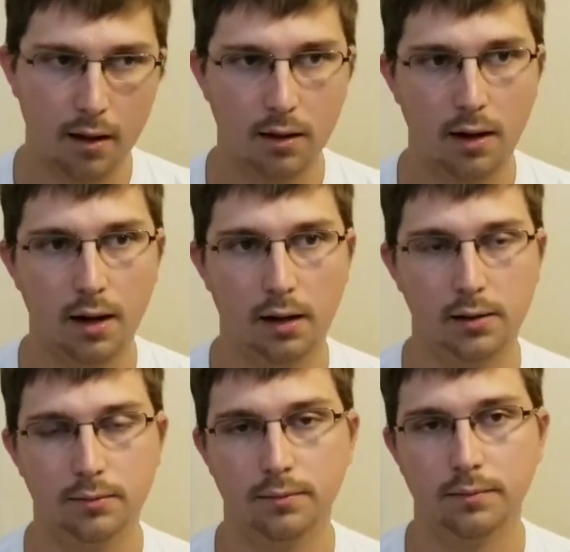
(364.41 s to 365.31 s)
I
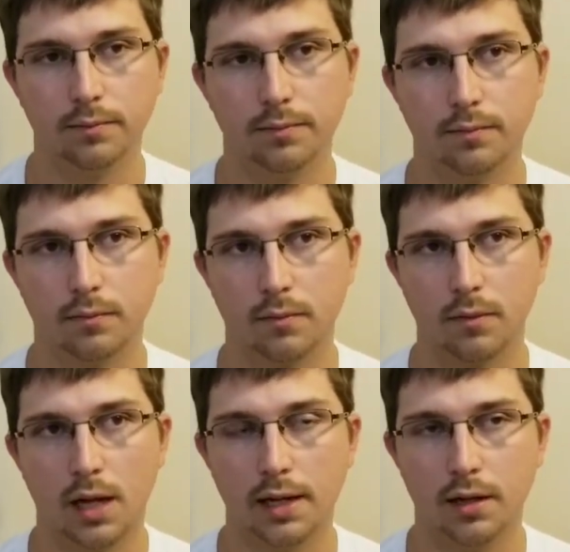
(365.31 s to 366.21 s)

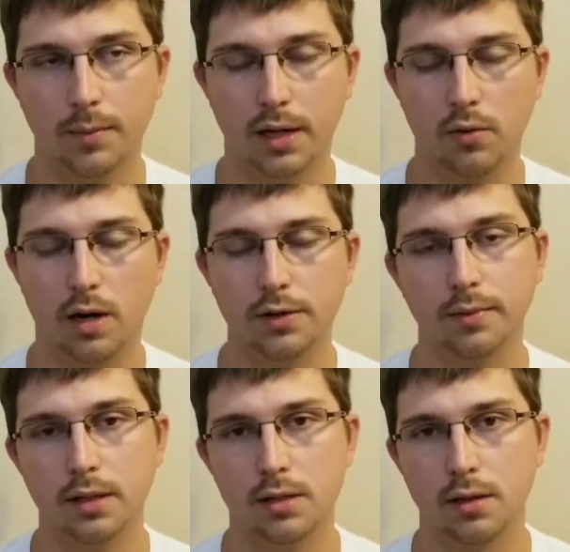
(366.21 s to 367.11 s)
could have been a
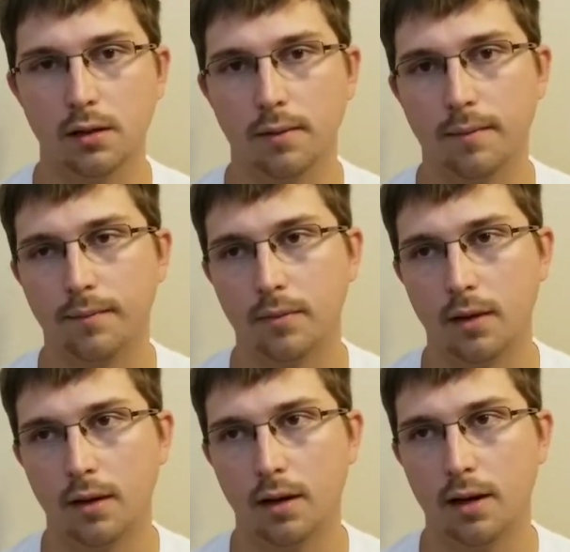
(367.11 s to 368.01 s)
quadriplegic.
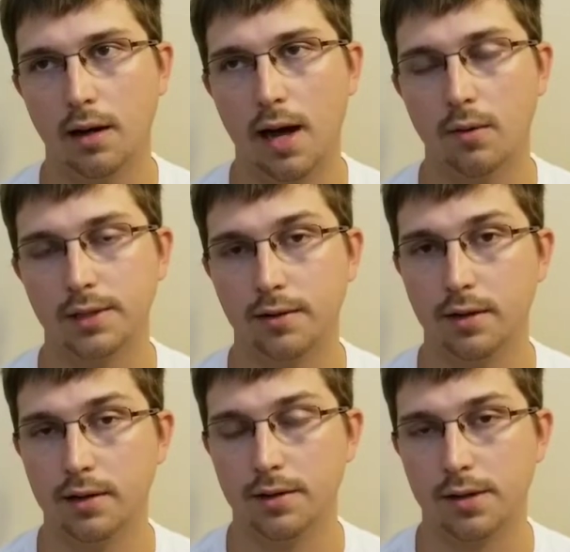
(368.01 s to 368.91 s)
I was underneath
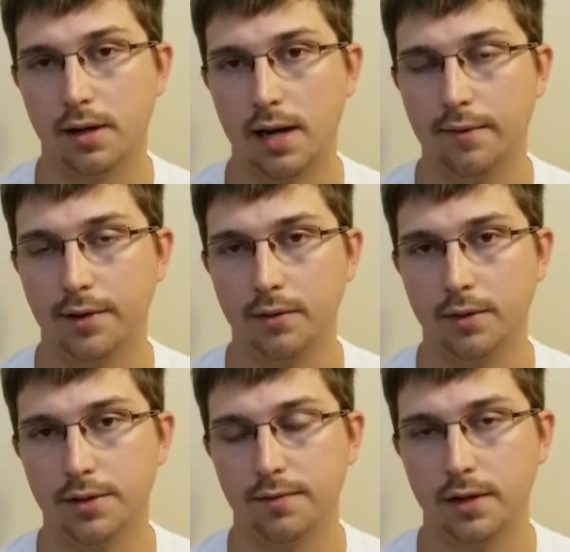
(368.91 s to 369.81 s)
the truck after it was
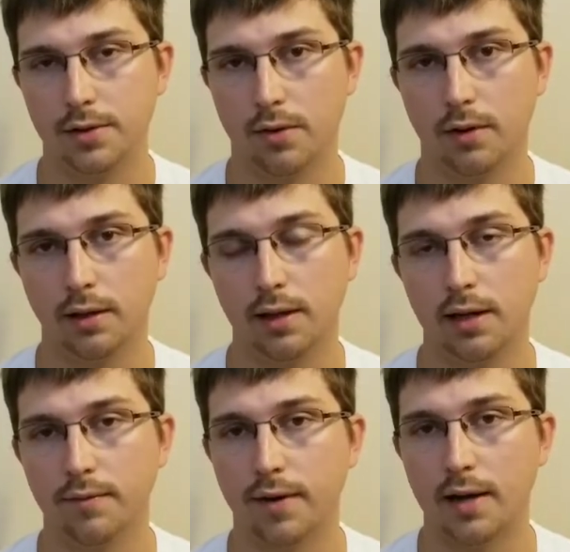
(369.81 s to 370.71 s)
finished rolling. They didn't
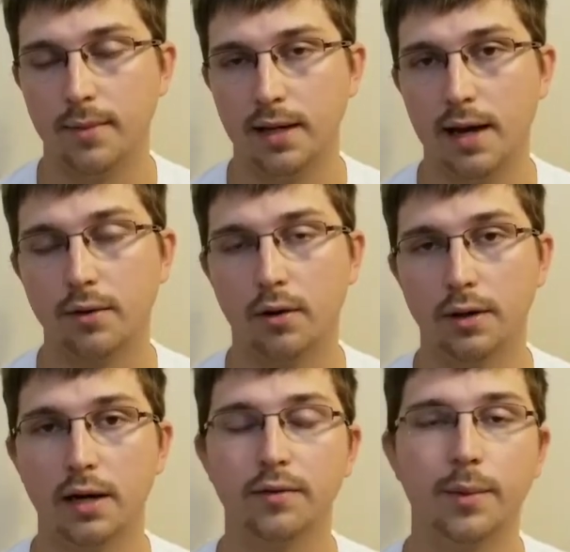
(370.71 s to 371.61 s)
find me. I crawled
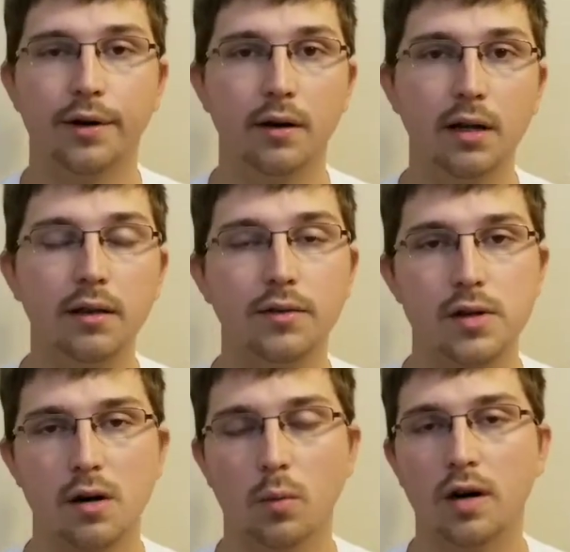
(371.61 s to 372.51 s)
out from underneath and
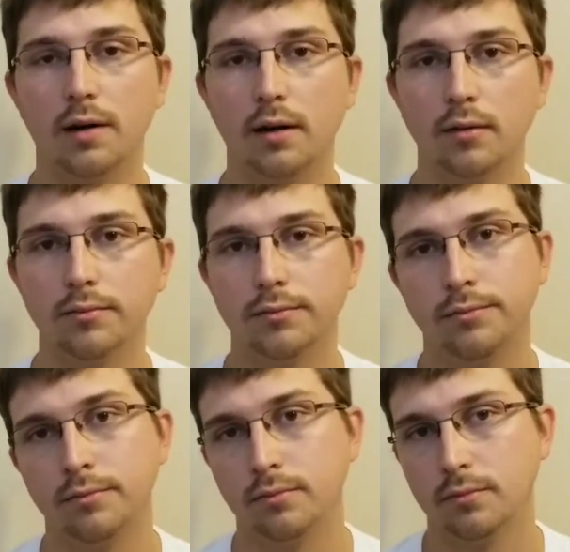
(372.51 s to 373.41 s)
started walking
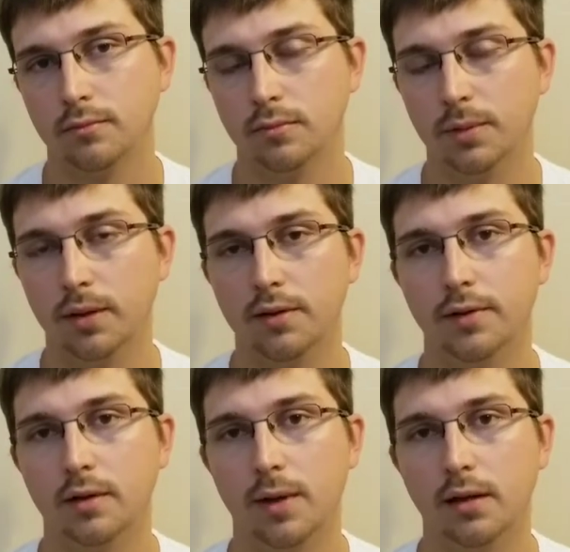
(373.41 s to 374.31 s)
with blood
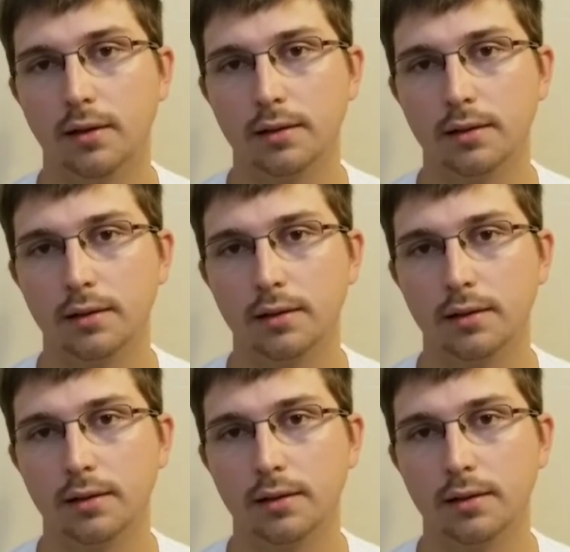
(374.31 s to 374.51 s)
filling my lungs.